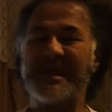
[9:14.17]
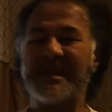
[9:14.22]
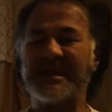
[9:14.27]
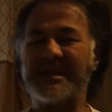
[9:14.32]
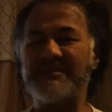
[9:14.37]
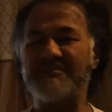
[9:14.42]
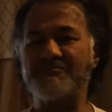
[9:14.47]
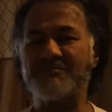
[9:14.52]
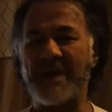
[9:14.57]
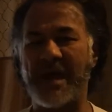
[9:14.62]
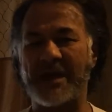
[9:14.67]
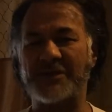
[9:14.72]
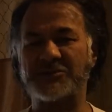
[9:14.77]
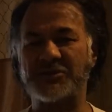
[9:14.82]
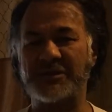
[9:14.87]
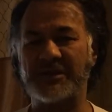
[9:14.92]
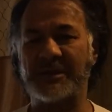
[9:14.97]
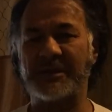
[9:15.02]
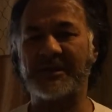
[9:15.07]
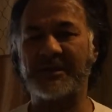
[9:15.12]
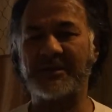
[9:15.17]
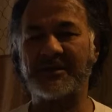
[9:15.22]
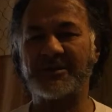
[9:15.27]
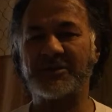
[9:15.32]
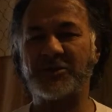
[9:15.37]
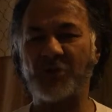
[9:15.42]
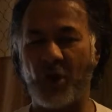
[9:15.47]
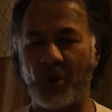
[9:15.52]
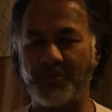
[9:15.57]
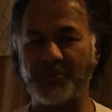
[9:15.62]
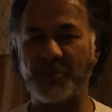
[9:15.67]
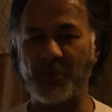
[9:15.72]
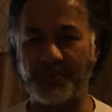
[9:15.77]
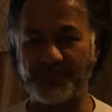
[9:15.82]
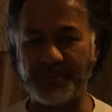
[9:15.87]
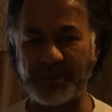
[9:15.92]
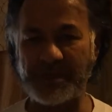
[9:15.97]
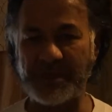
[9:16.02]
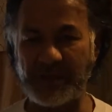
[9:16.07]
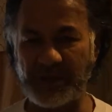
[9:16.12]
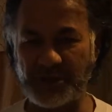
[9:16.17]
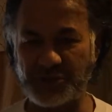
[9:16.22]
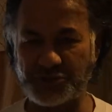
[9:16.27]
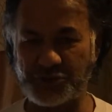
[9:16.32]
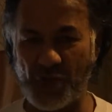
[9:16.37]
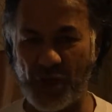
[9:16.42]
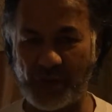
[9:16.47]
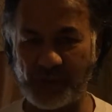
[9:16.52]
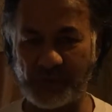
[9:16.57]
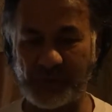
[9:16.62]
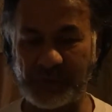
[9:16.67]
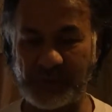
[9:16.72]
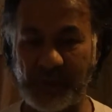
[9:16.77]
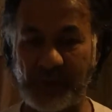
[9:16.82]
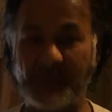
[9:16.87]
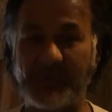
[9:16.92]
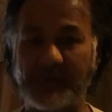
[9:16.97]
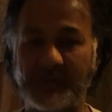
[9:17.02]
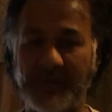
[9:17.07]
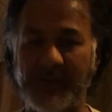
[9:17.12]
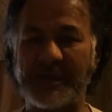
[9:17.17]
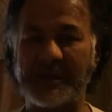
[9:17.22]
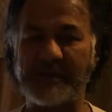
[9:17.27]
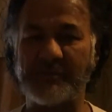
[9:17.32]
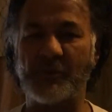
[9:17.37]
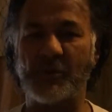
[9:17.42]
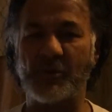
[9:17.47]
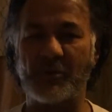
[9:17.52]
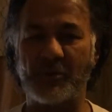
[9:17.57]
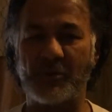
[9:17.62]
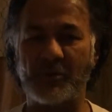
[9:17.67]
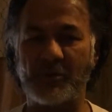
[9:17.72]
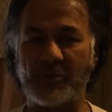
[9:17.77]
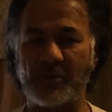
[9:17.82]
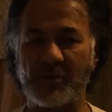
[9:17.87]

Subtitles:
Imagine WPA joined with them with many more.